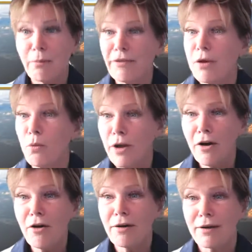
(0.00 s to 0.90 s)
but they
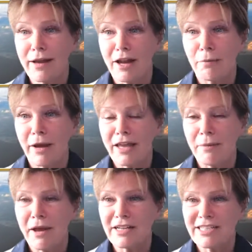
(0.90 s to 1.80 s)
will click on my
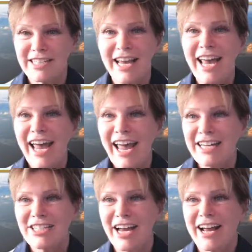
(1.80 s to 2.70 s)
email that says,
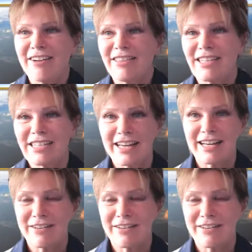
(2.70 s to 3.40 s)
hey, check out this